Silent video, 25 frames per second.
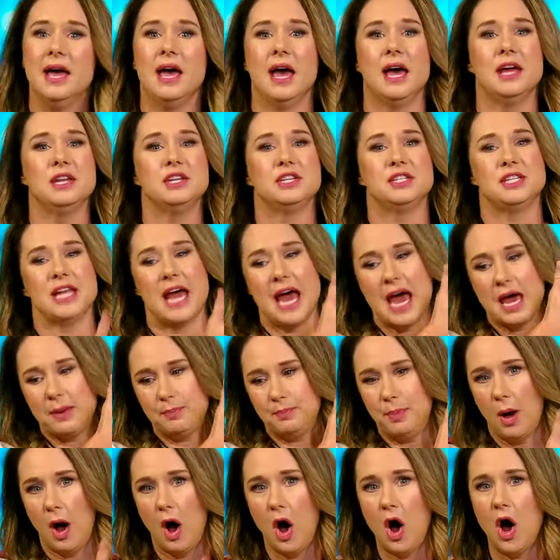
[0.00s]
and just
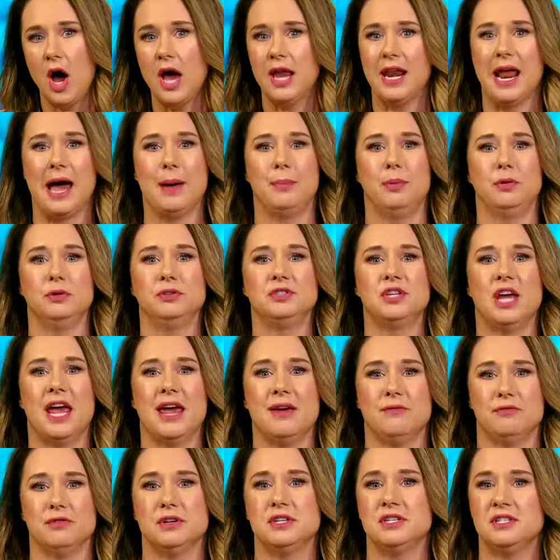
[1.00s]
add pineapple to
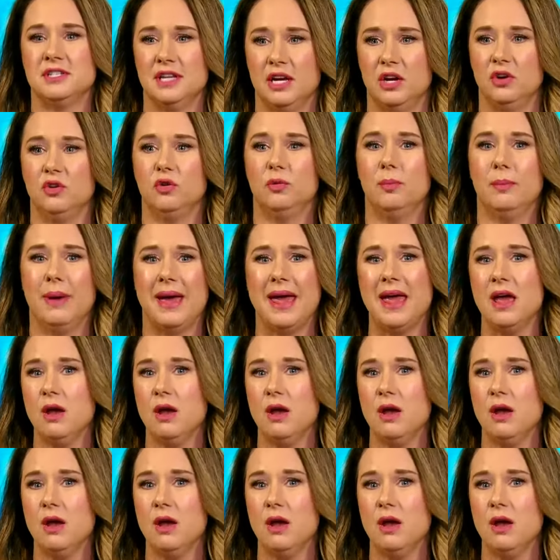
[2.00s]
every single meal.